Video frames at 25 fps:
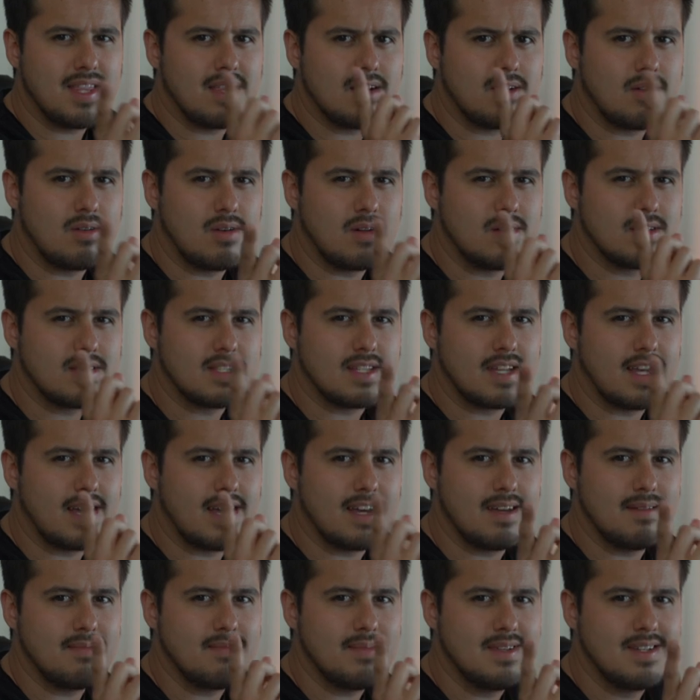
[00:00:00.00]
me the whole
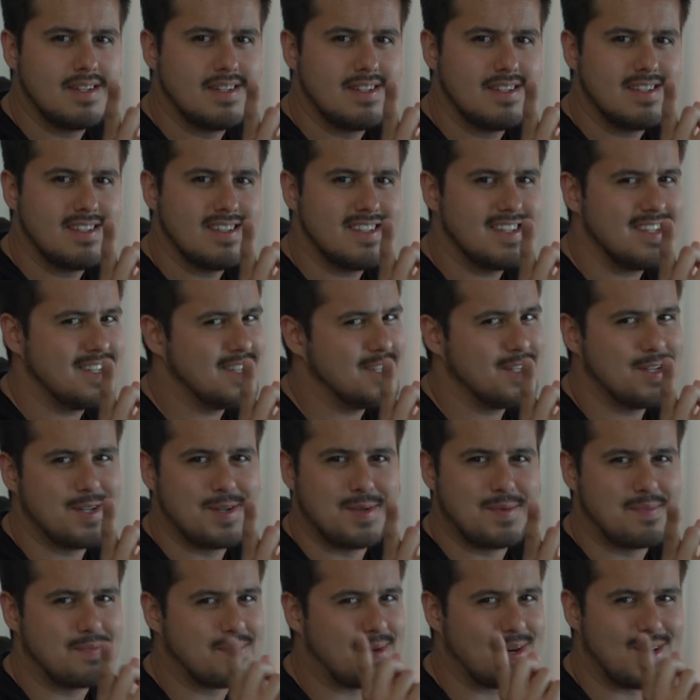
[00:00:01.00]
time?
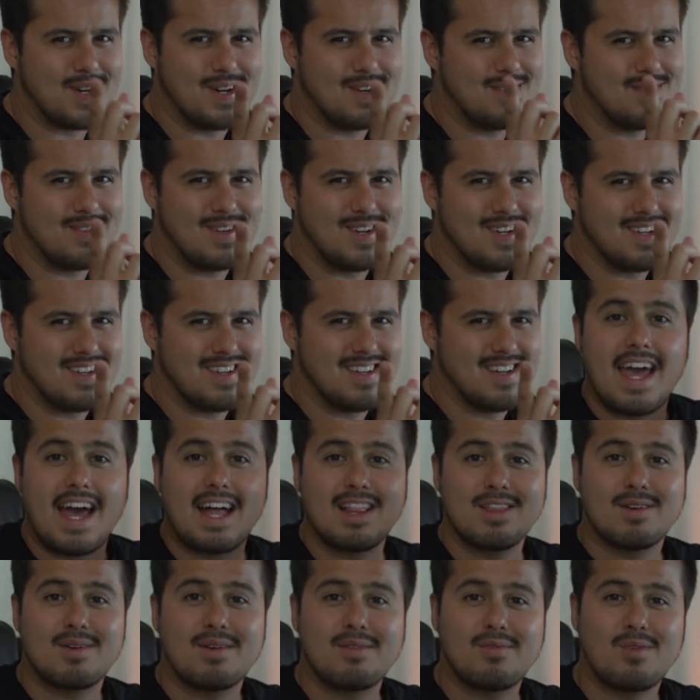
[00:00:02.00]
You pervert.
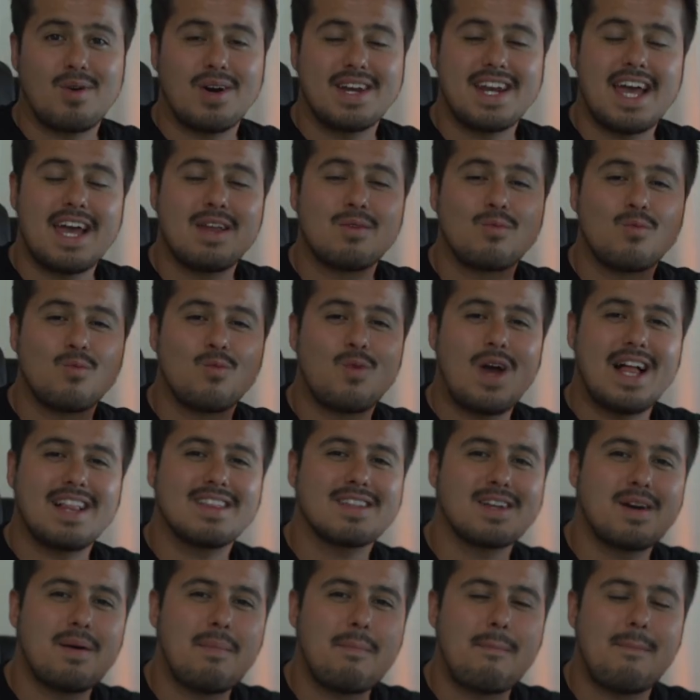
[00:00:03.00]
Hello everyone and
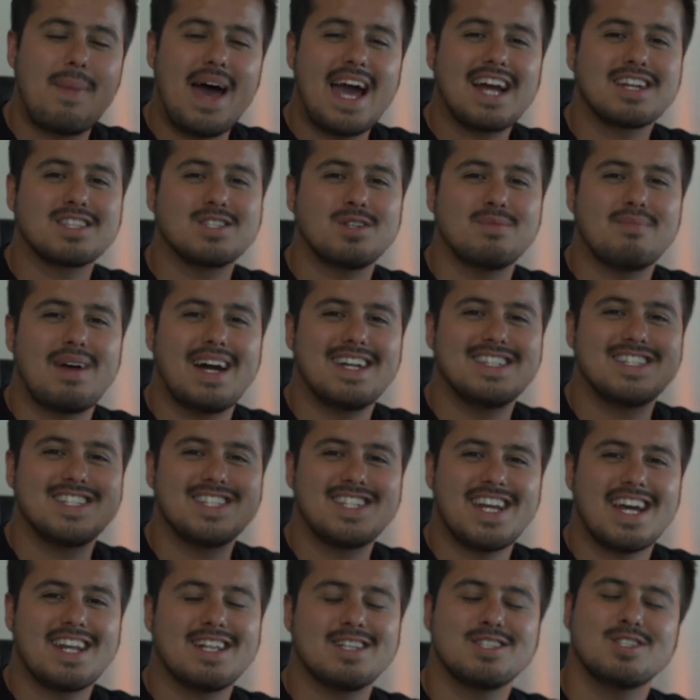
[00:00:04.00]
welcome back to my
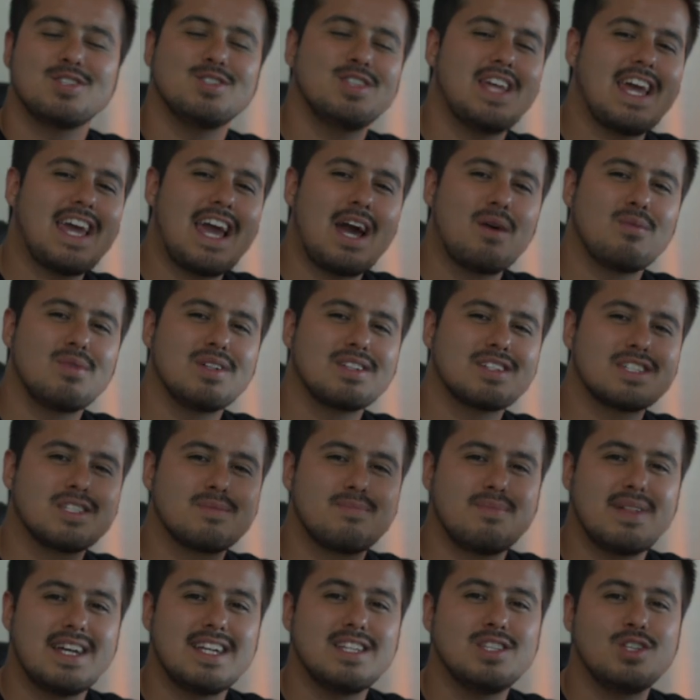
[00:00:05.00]
channel. Today I will
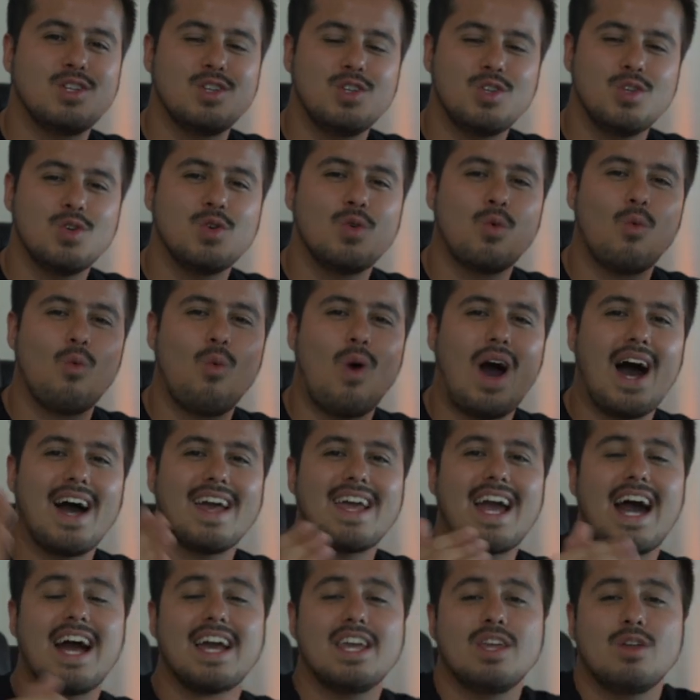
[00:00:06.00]
explain to you
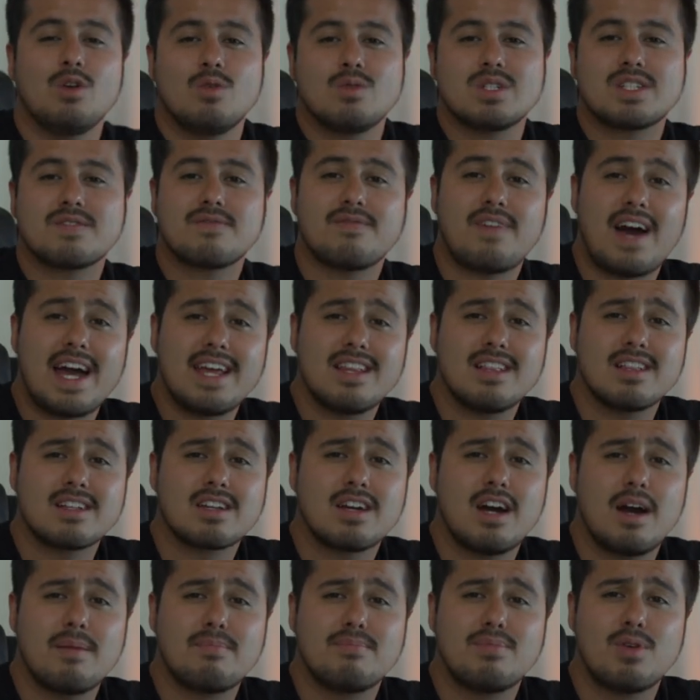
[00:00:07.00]
why I use Final
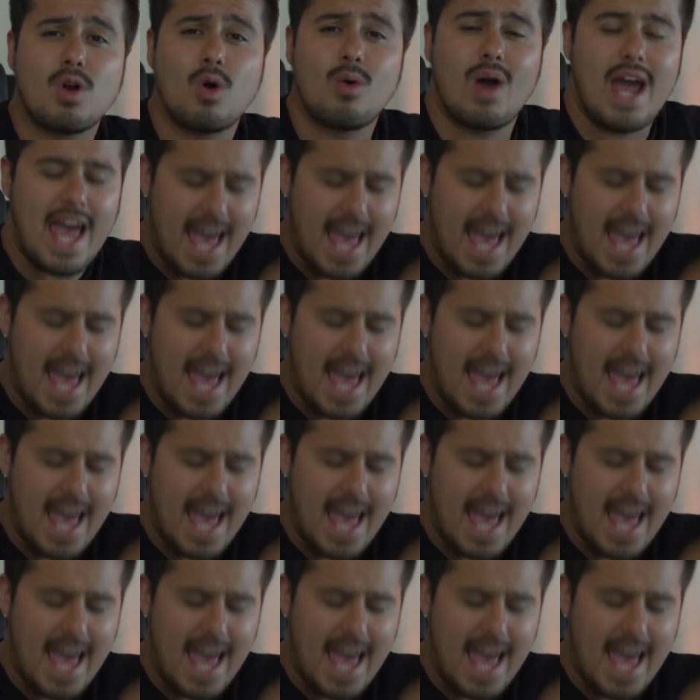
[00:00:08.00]
Cut Pro